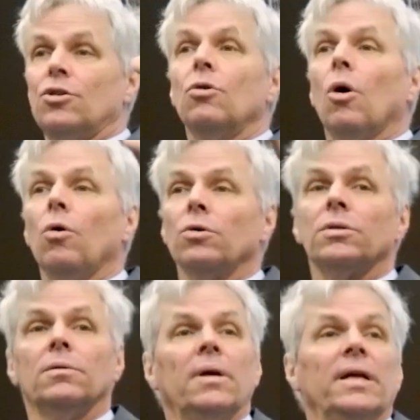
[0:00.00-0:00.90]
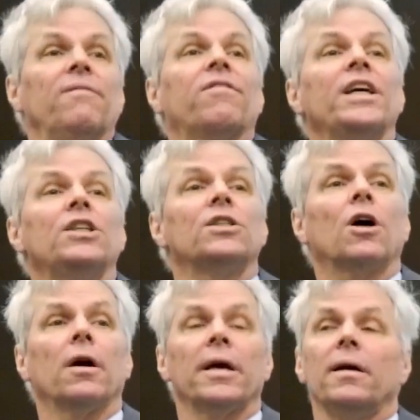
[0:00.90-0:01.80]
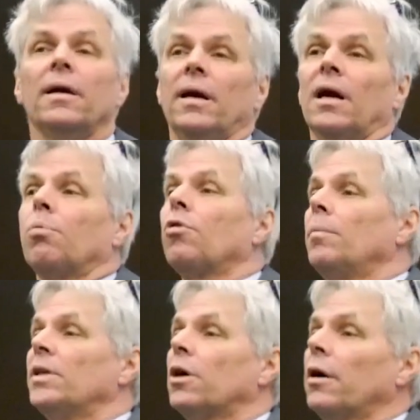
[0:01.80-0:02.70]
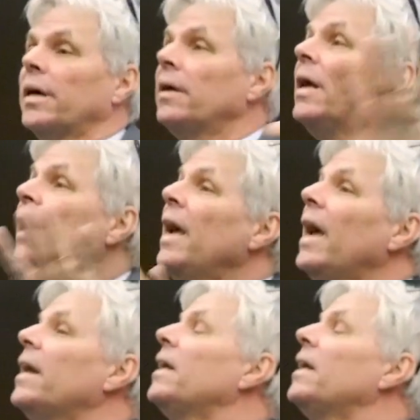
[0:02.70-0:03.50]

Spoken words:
two goals, an inflation target and unemployment target, and